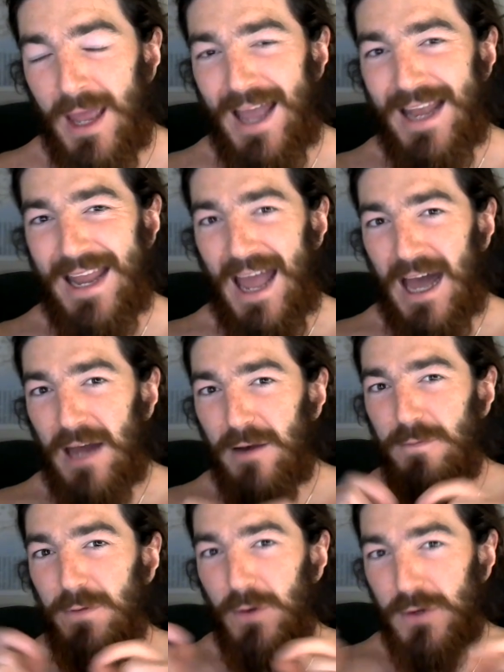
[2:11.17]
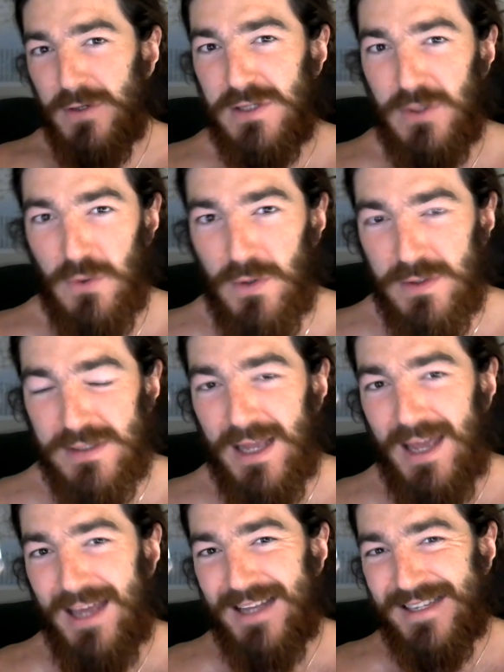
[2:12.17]
And out of those thoughts,
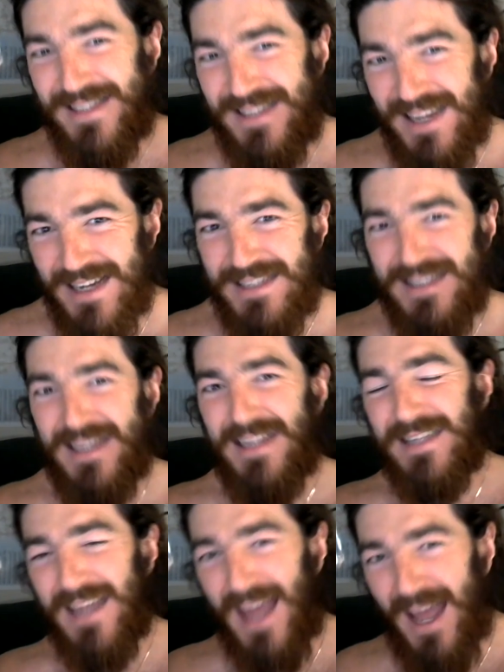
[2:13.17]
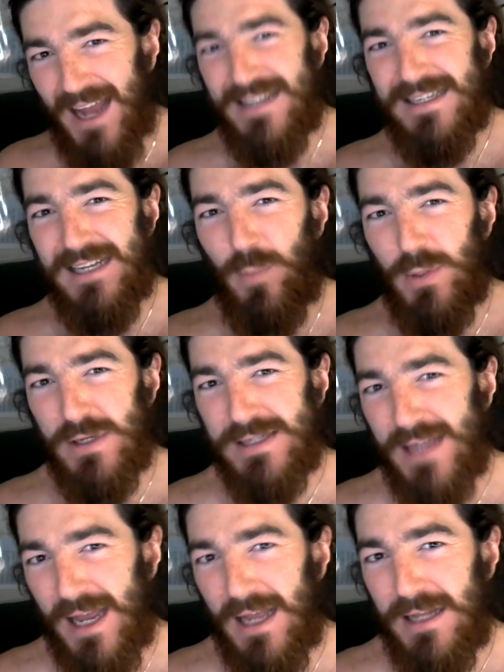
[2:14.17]
60 to
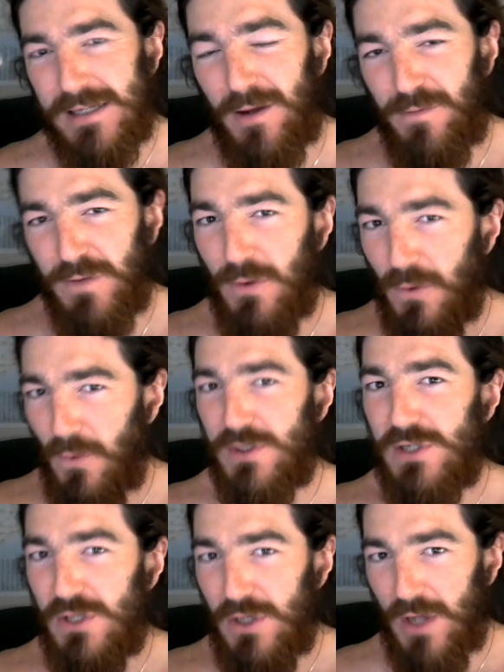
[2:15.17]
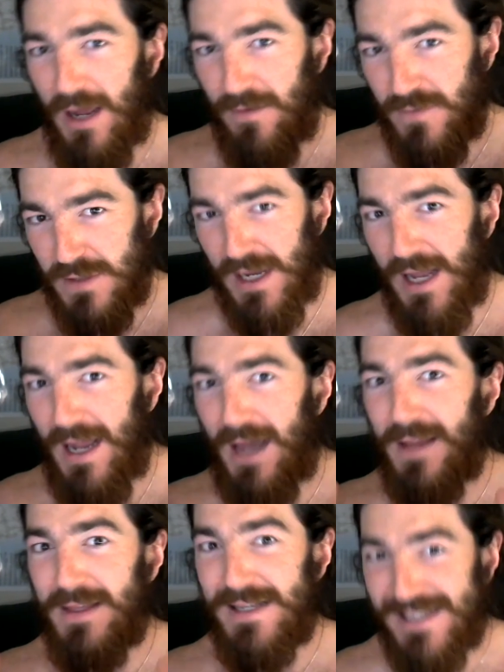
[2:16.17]
80% of the thoughts you have today
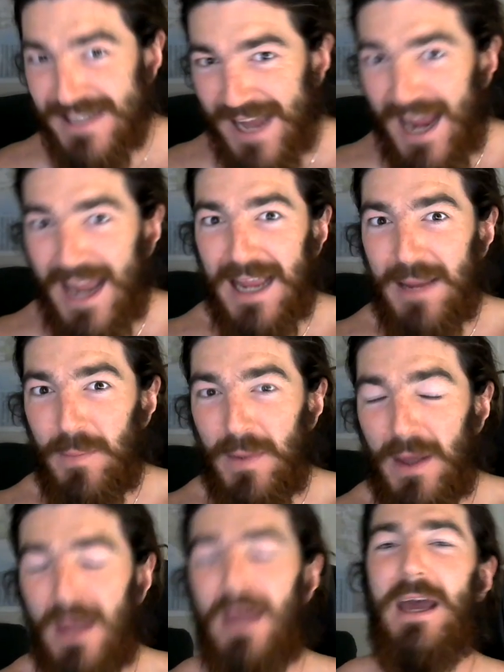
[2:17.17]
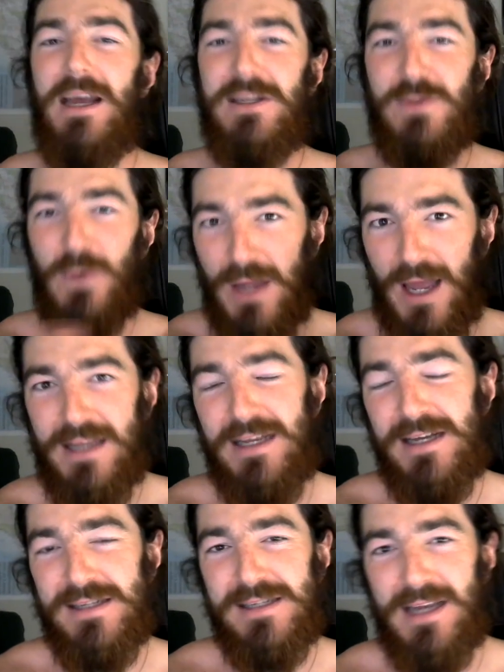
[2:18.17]
are the same as what you had
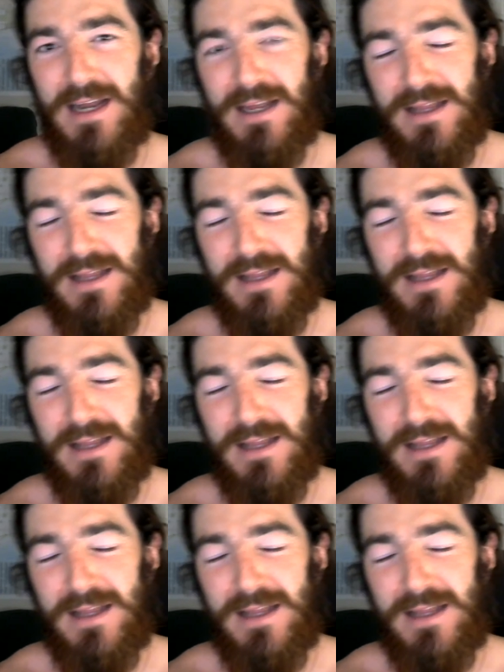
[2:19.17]
yesterday.